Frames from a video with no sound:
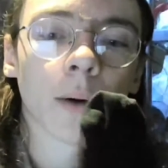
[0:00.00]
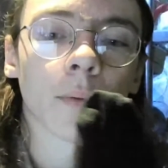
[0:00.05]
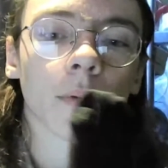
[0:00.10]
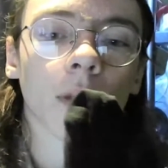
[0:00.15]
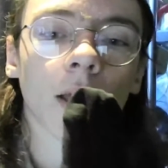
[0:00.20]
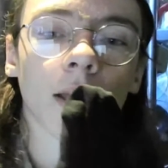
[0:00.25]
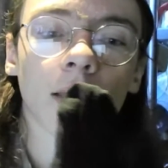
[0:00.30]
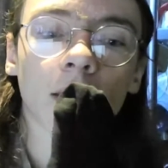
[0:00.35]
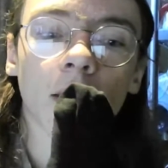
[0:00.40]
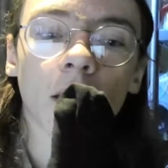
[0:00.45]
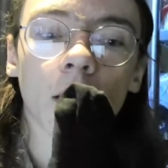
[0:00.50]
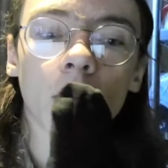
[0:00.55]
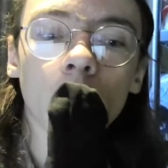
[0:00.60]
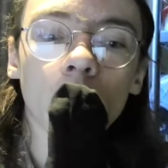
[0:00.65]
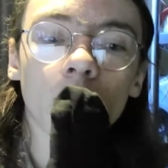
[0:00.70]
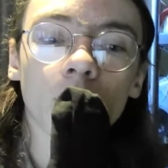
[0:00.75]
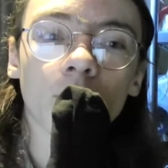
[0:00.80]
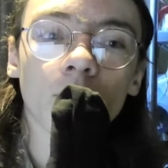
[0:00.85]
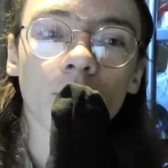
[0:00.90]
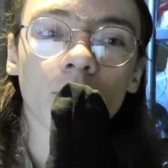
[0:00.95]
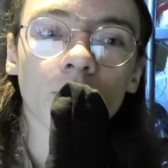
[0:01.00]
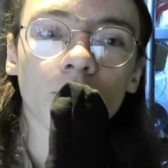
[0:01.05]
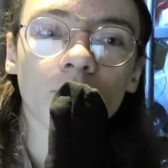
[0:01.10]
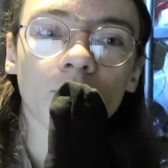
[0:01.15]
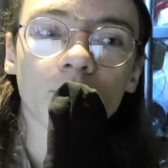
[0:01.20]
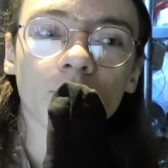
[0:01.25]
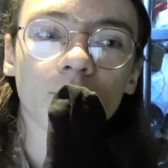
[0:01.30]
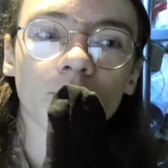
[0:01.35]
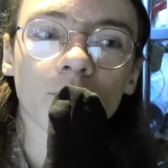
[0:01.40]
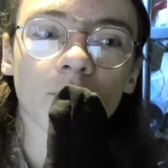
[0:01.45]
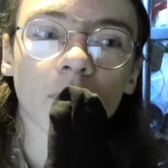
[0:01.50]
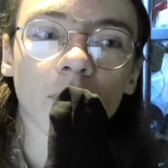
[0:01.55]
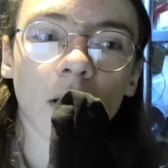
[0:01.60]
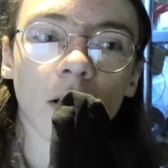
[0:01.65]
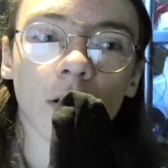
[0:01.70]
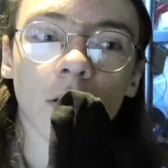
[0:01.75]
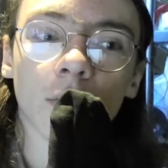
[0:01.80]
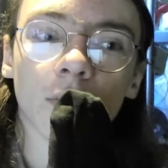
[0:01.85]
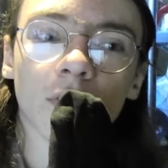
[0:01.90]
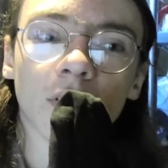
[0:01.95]
like
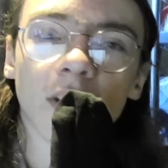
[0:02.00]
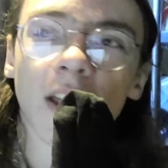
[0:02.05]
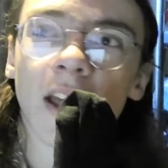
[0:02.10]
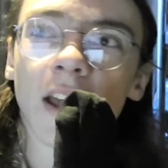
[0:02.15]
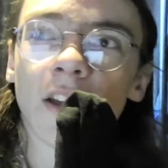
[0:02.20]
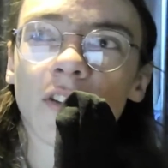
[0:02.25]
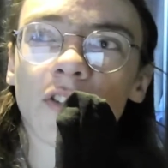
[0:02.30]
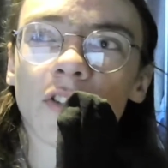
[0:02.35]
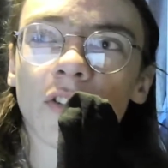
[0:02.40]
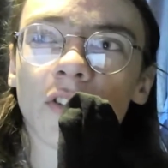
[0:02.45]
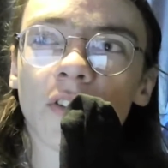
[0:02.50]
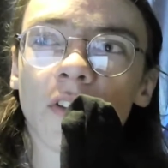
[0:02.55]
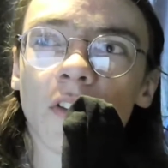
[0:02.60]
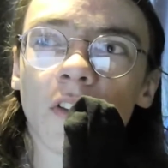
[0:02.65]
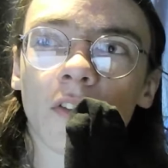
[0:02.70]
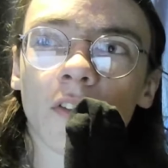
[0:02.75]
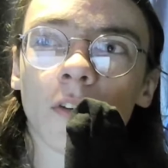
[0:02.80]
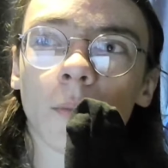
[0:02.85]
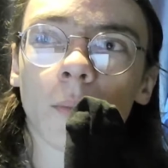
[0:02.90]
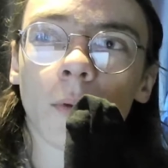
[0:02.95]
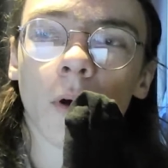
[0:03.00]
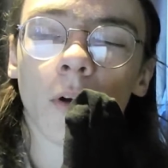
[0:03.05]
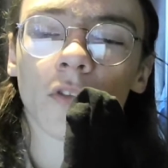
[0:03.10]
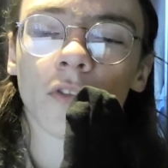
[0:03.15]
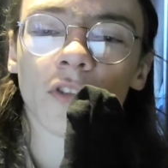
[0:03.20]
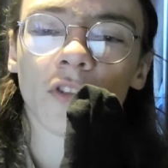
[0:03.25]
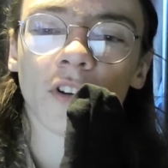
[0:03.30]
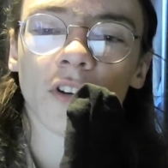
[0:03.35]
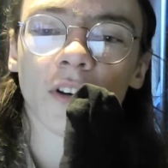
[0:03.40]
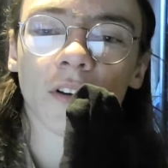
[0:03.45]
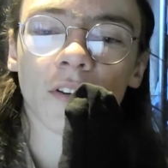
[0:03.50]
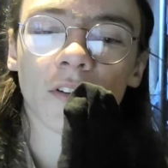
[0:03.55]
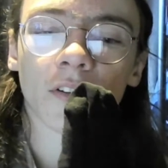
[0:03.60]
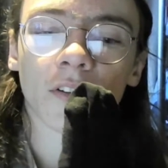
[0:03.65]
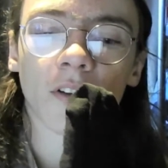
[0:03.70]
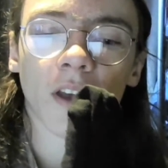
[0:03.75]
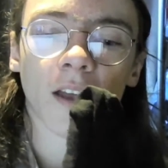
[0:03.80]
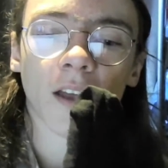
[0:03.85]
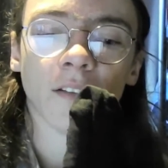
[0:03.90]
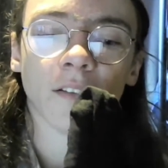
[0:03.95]
hallucinations and the subconscious
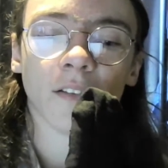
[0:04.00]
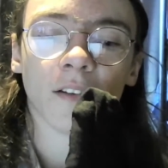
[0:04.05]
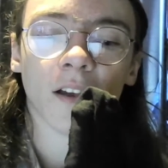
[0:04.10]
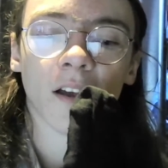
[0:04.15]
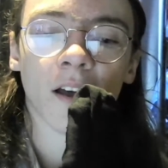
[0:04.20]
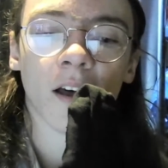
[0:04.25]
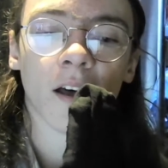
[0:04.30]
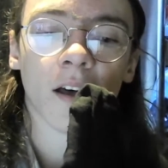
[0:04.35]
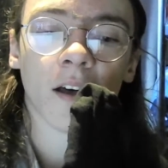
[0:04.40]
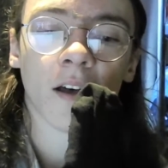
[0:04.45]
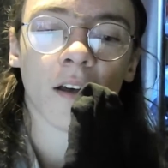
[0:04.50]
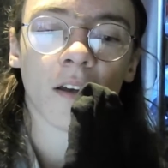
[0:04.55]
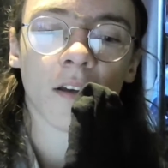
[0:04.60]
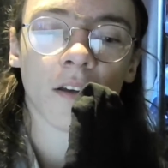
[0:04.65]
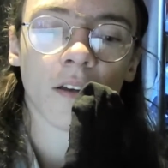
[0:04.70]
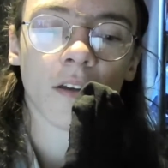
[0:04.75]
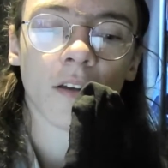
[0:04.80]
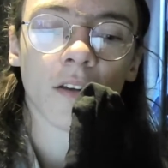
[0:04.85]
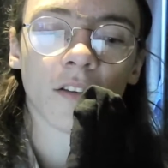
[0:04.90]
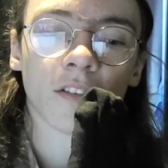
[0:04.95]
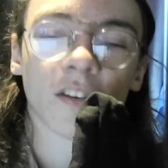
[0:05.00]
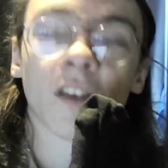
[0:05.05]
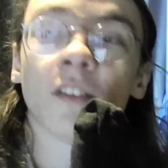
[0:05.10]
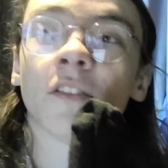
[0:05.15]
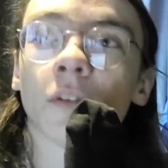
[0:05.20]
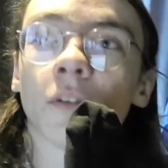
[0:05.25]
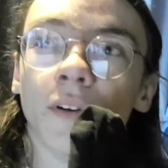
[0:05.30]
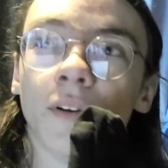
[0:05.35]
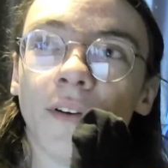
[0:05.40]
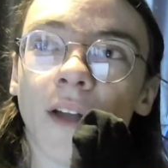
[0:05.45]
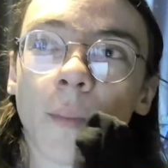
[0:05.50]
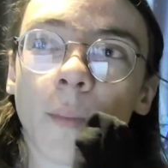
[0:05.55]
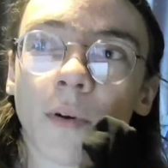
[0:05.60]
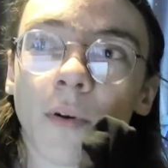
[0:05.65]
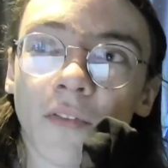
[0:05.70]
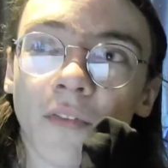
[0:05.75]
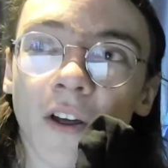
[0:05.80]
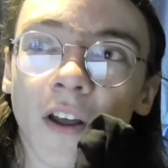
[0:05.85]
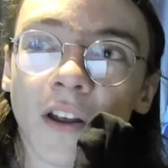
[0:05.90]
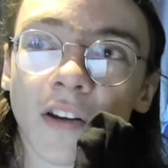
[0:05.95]
and sensory
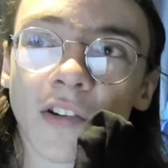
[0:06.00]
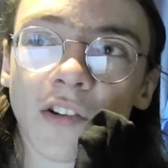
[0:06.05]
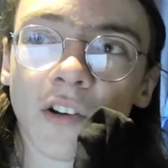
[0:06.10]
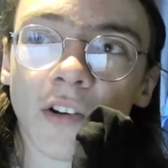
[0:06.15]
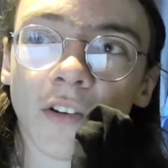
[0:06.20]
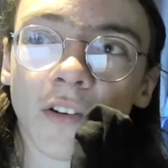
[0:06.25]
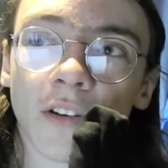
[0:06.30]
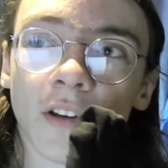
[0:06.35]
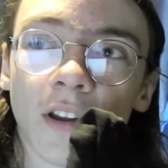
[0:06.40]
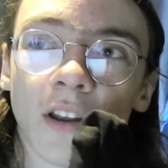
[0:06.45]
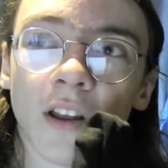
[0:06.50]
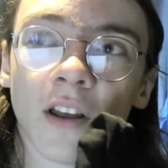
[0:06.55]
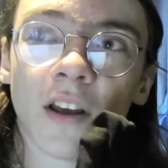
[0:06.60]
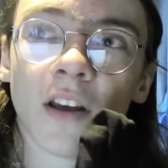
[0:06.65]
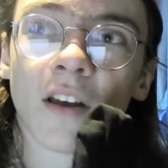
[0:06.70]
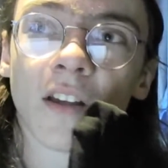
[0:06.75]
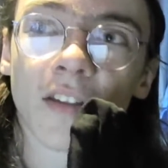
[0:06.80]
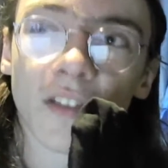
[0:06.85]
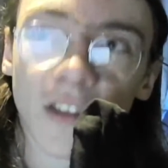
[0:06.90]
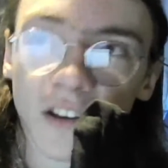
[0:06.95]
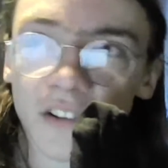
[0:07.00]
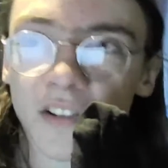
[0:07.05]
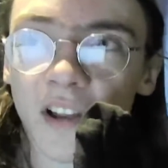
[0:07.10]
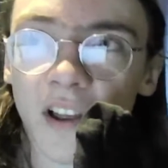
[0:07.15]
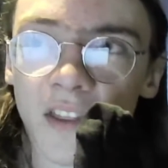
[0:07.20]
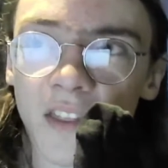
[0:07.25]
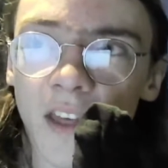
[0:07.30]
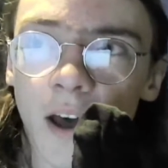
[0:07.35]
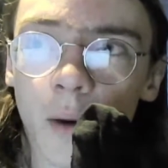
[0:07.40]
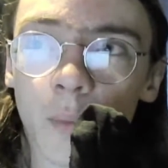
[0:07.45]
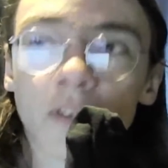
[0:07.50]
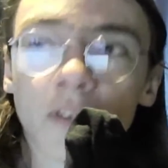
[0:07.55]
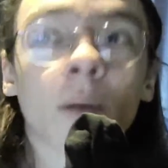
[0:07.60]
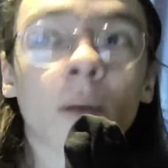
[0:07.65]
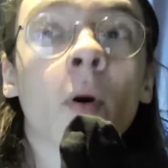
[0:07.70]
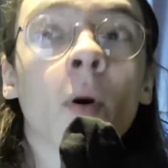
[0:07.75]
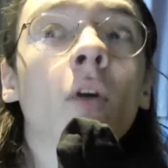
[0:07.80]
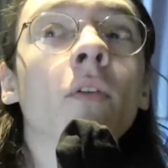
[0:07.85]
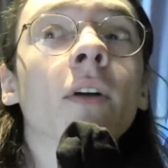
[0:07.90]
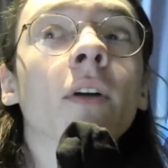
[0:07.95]
deprivation, things like that, which I'm
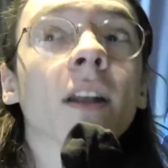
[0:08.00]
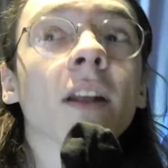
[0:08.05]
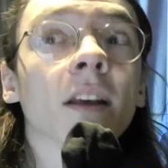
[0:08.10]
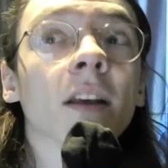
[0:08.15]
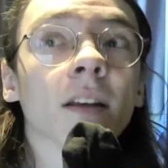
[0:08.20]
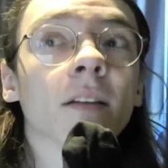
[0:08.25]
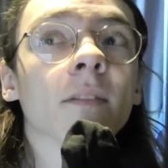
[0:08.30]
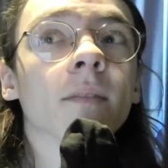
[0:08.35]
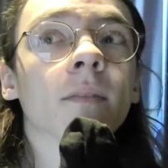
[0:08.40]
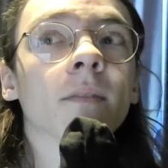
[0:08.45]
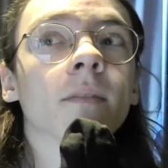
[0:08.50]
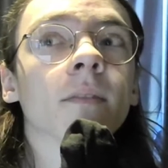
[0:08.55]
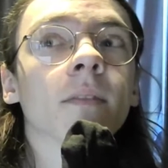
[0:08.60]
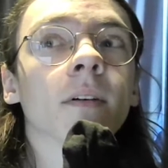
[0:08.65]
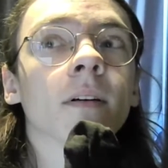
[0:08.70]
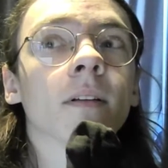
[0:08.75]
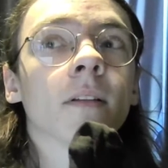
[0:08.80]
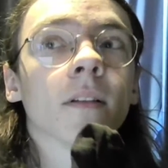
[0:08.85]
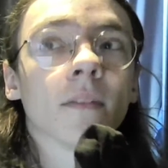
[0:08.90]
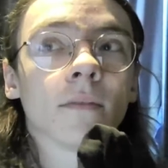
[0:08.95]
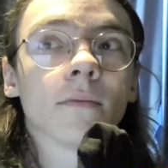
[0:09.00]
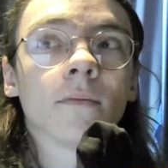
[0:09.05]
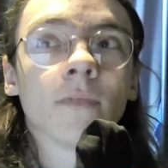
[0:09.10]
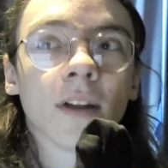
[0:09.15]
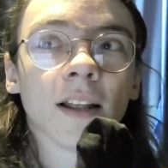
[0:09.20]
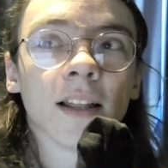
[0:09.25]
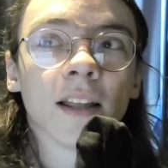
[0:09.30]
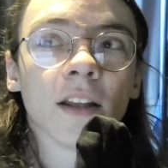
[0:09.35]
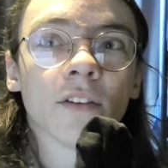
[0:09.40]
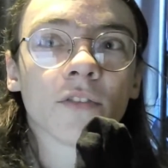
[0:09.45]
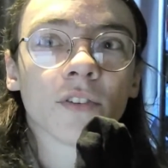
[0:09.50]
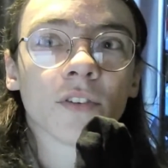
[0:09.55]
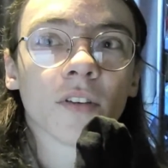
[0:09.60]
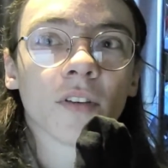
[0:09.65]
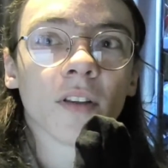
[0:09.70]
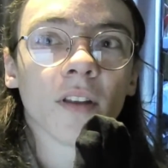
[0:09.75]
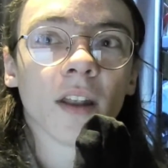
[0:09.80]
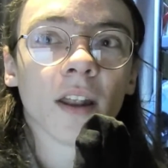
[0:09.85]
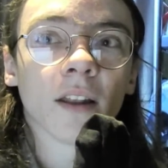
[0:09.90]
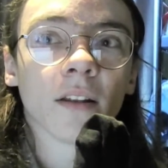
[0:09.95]
already really
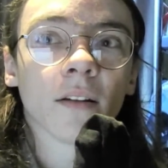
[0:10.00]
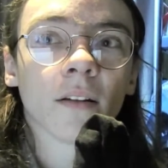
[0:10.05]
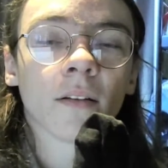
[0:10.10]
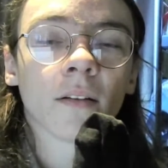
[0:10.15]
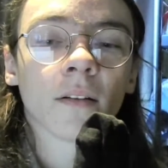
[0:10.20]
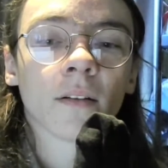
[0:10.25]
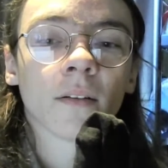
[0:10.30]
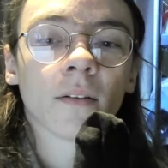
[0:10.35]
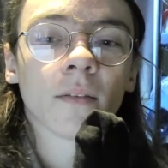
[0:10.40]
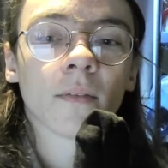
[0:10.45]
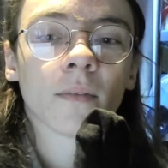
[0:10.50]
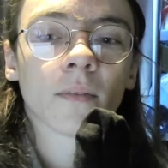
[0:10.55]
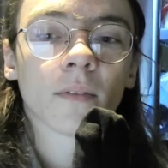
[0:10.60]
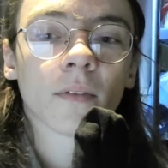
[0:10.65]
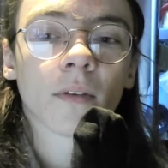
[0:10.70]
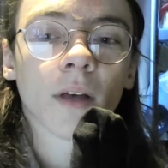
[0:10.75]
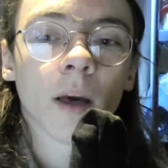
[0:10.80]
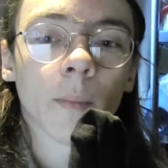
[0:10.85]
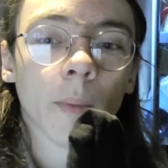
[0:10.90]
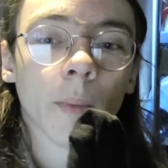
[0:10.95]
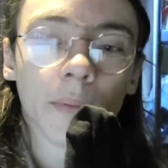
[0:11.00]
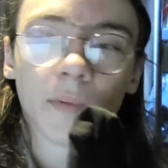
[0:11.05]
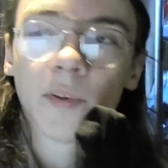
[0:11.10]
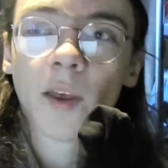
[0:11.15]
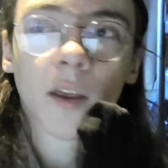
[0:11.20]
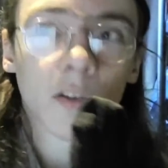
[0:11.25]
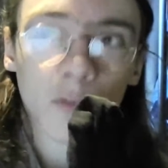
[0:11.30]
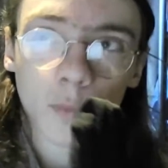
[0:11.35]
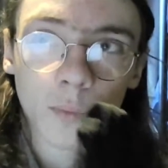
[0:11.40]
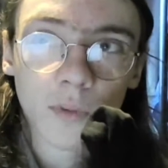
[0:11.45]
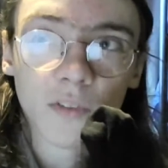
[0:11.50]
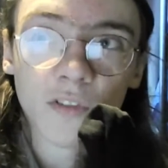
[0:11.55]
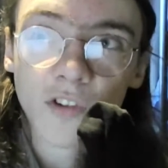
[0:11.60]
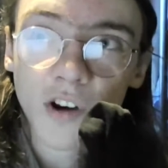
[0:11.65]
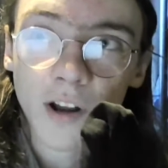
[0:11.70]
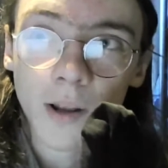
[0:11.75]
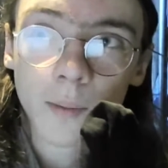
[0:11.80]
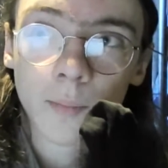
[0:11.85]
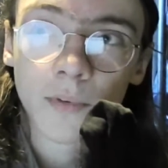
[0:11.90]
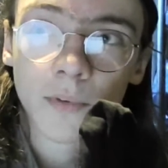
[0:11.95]
interested in. I'm obsessed with
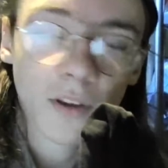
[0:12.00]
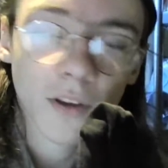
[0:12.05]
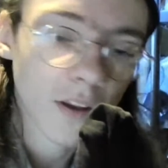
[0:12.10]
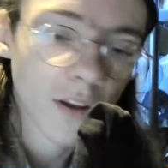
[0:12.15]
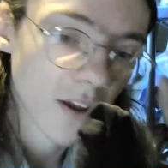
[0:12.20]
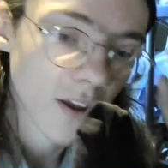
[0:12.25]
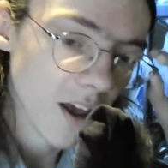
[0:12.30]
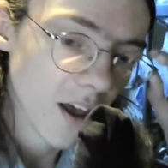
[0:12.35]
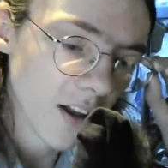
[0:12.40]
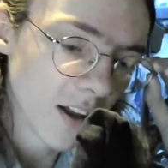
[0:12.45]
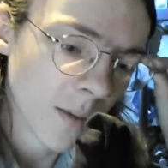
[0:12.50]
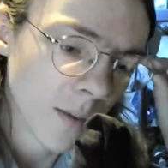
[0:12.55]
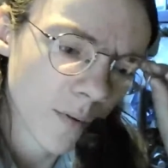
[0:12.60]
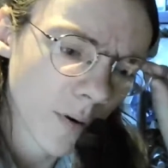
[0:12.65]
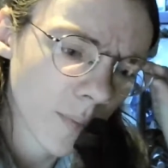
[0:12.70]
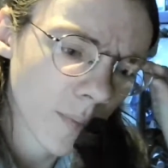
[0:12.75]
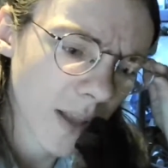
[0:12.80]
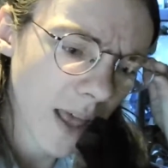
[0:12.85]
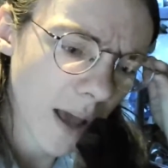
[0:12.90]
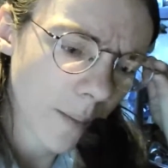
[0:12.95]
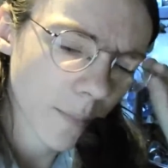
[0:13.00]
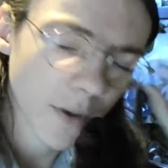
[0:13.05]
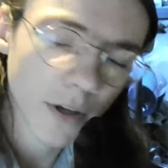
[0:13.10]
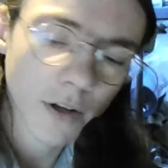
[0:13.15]
dreams, and I'm going to